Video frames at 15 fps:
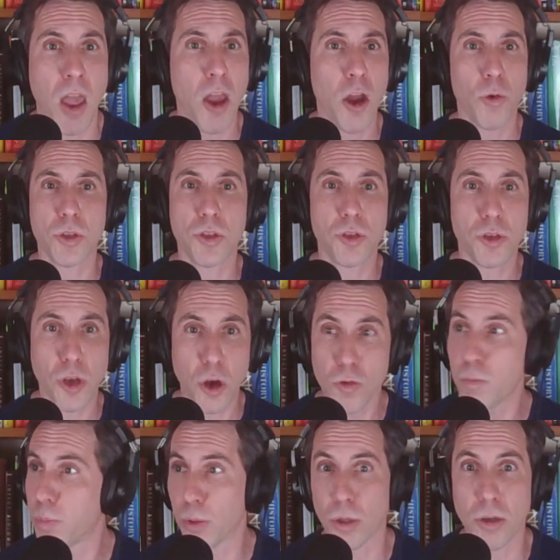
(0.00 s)
was so
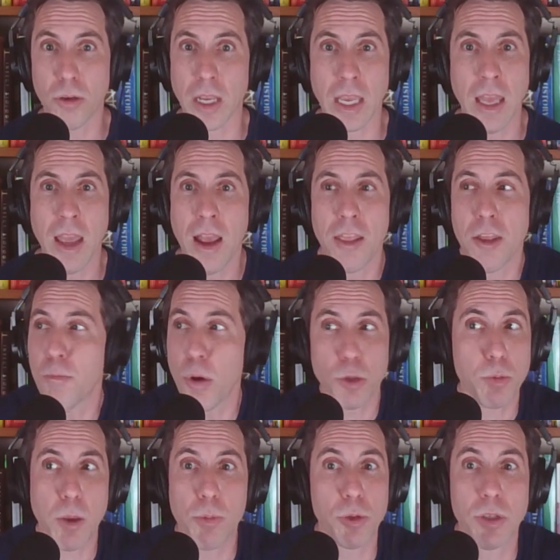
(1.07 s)
blurry that most
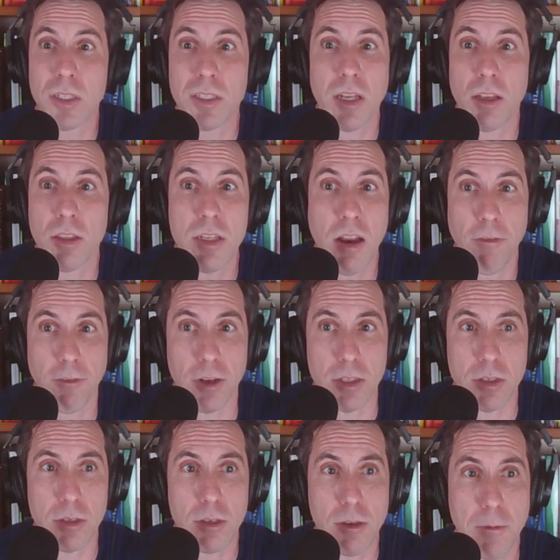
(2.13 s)
people couldn't tell the
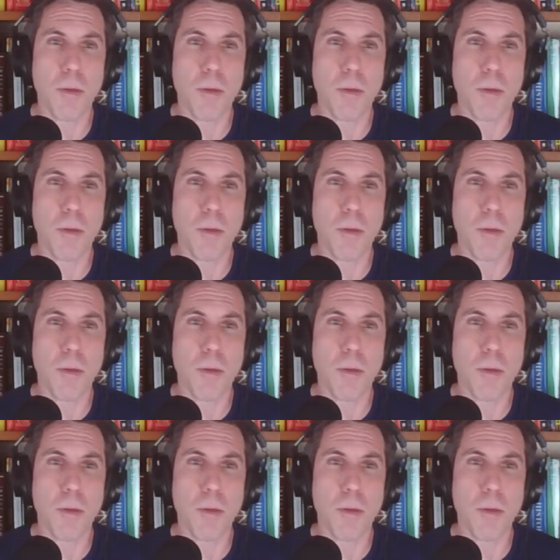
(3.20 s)
difference.